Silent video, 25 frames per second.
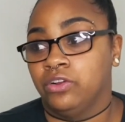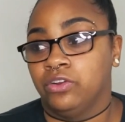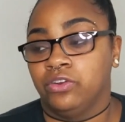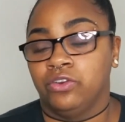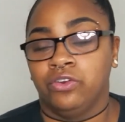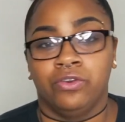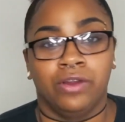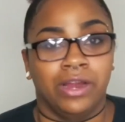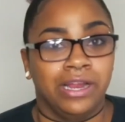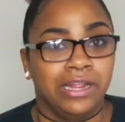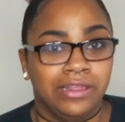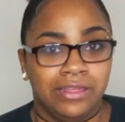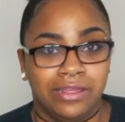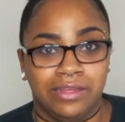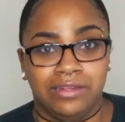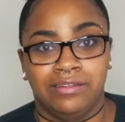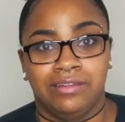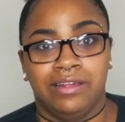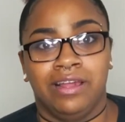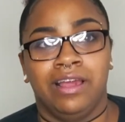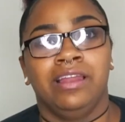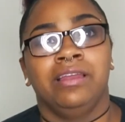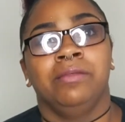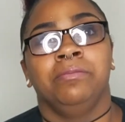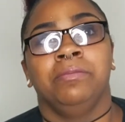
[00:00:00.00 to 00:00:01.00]
great things
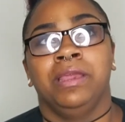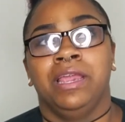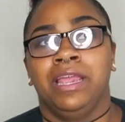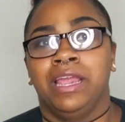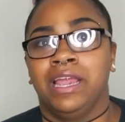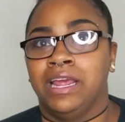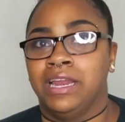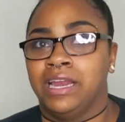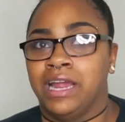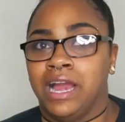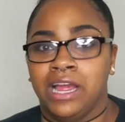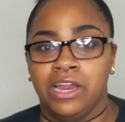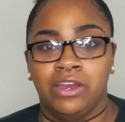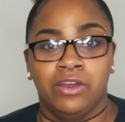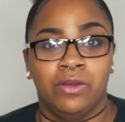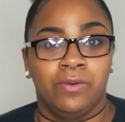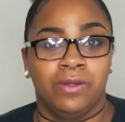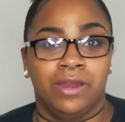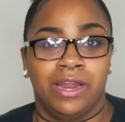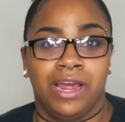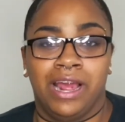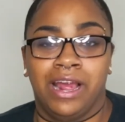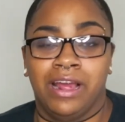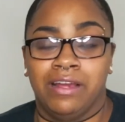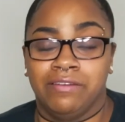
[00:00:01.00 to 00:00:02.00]
ahead of me, and I know
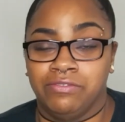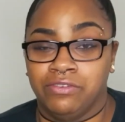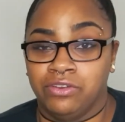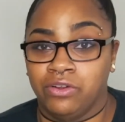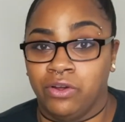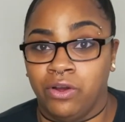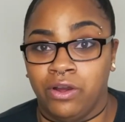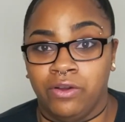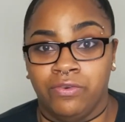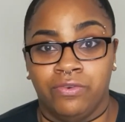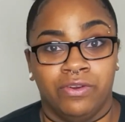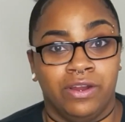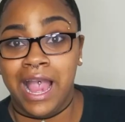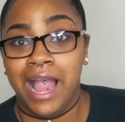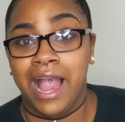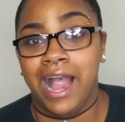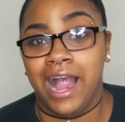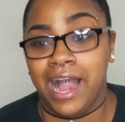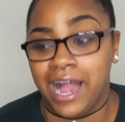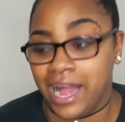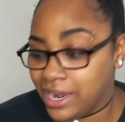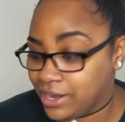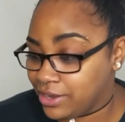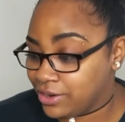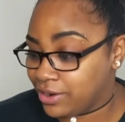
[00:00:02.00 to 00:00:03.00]
what I have to offer.
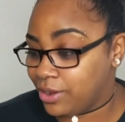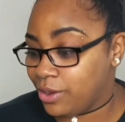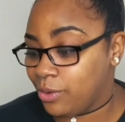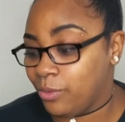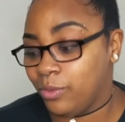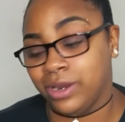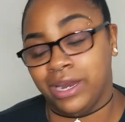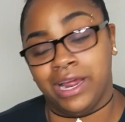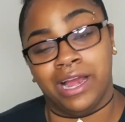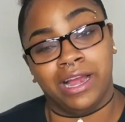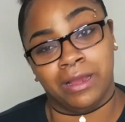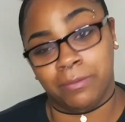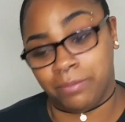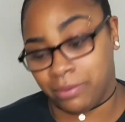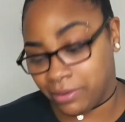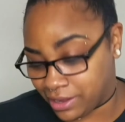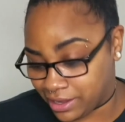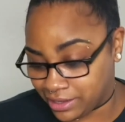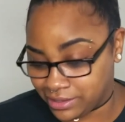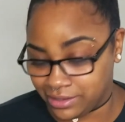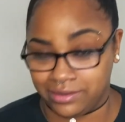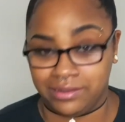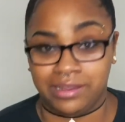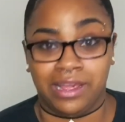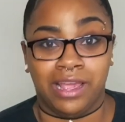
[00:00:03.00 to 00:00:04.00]
I know what I can put
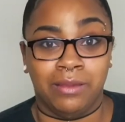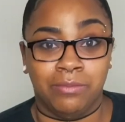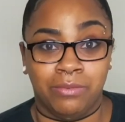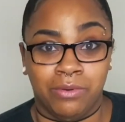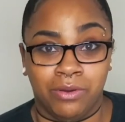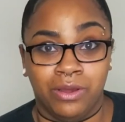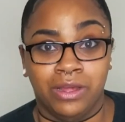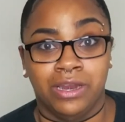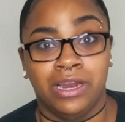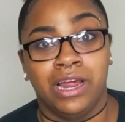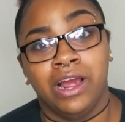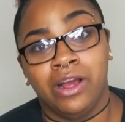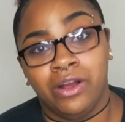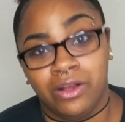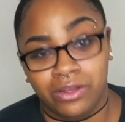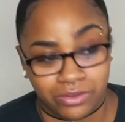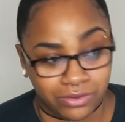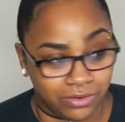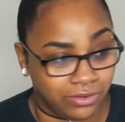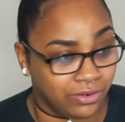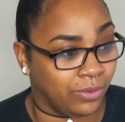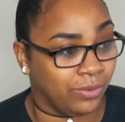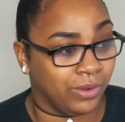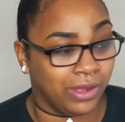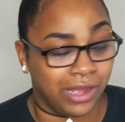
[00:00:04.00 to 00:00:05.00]
on the table, and I
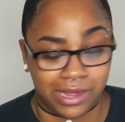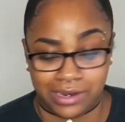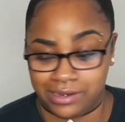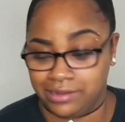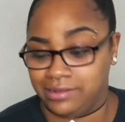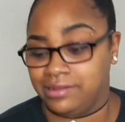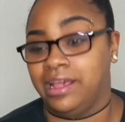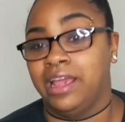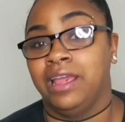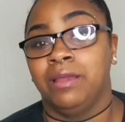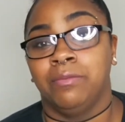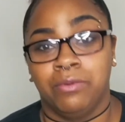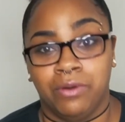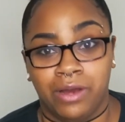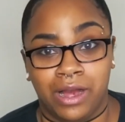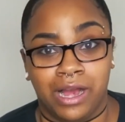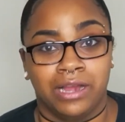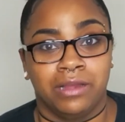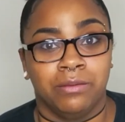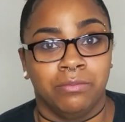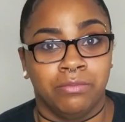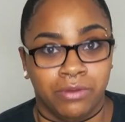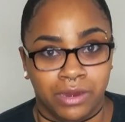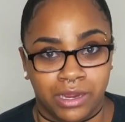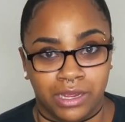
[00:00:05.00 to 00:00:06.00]
also know what kind of table I
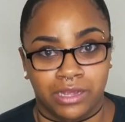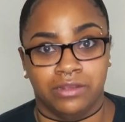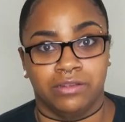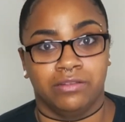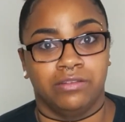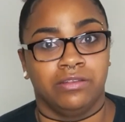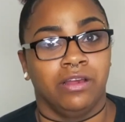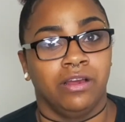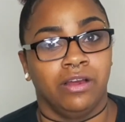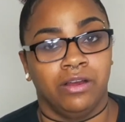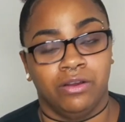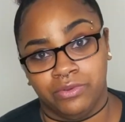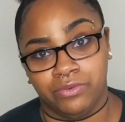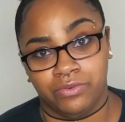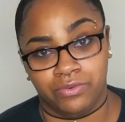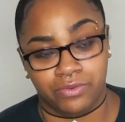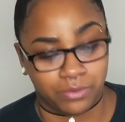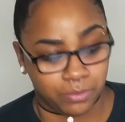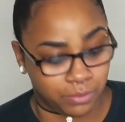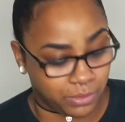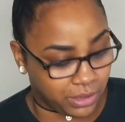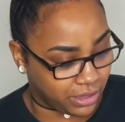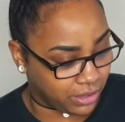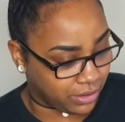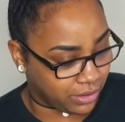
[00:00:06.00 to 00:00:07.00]
can bring. So, you
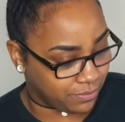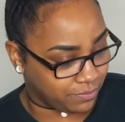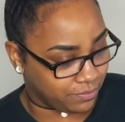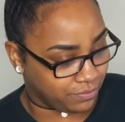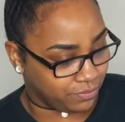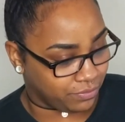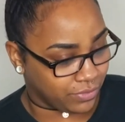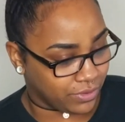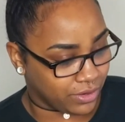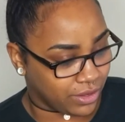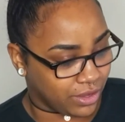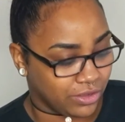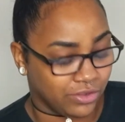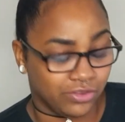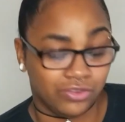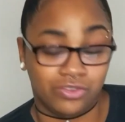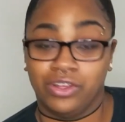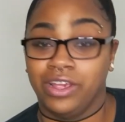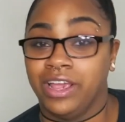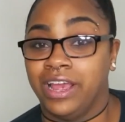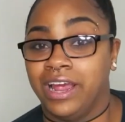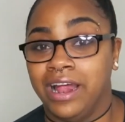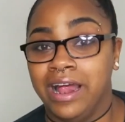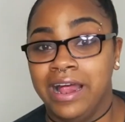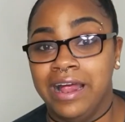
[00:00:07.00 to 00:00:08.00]
feel me? So
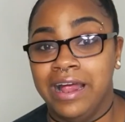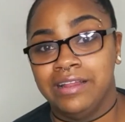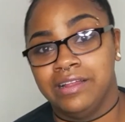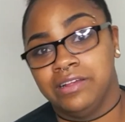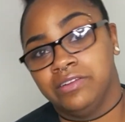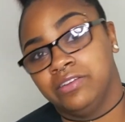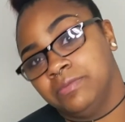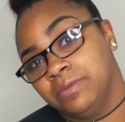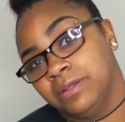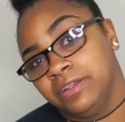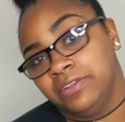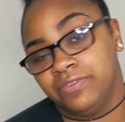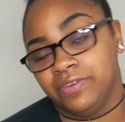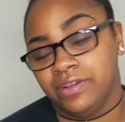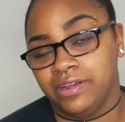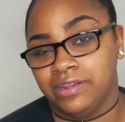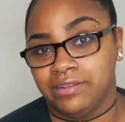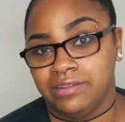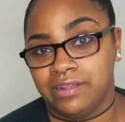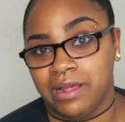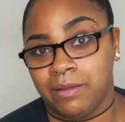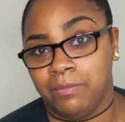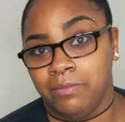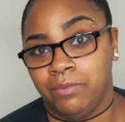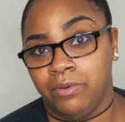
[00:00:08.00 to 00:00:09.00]
yeah, that's what makes me feel
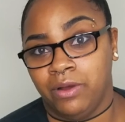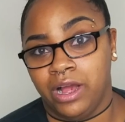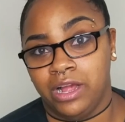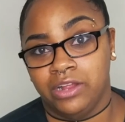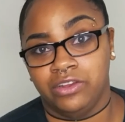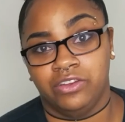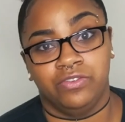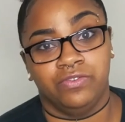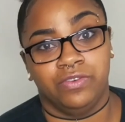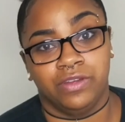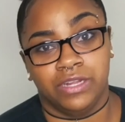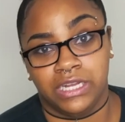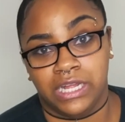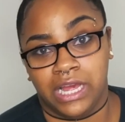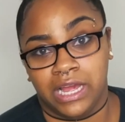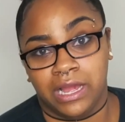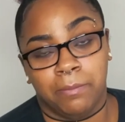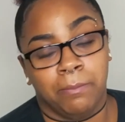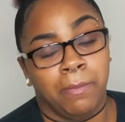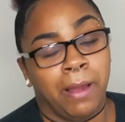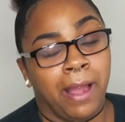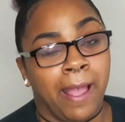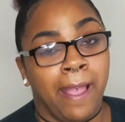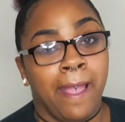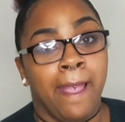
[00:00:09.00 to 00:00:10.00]
unstoppable. I just feel
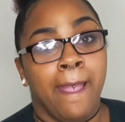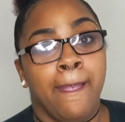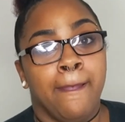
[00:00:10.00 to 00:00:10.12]
like my